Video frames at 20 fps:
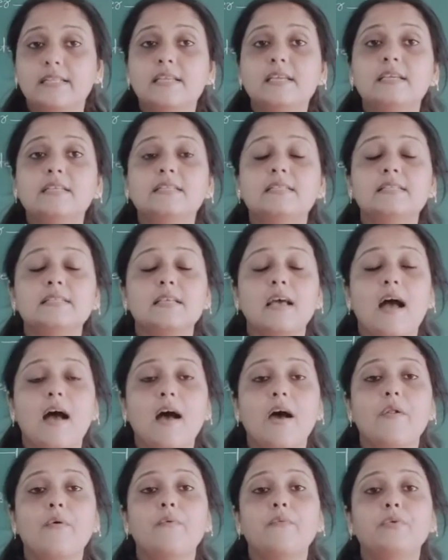These
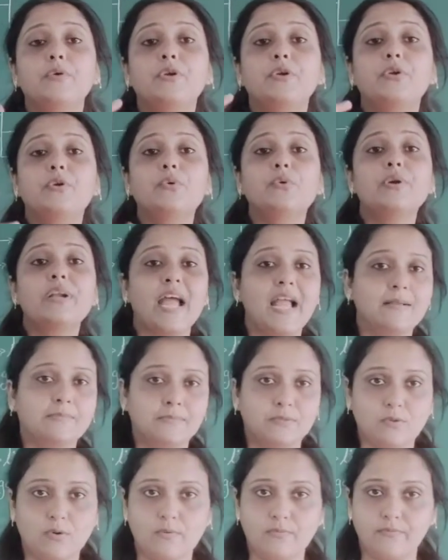are 2
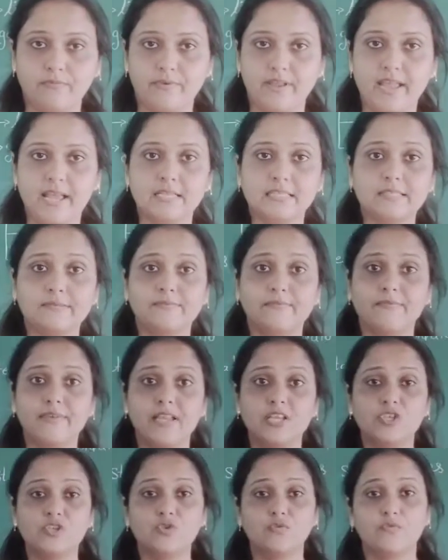types of gas
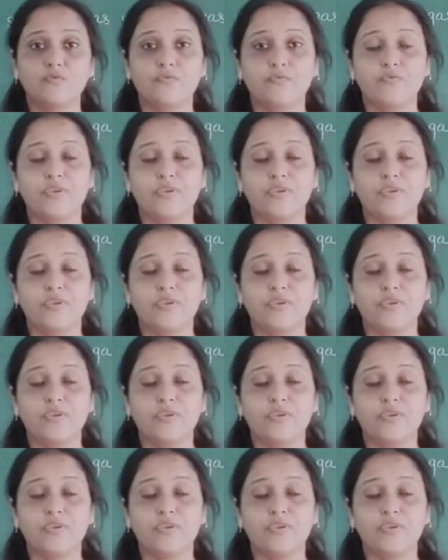which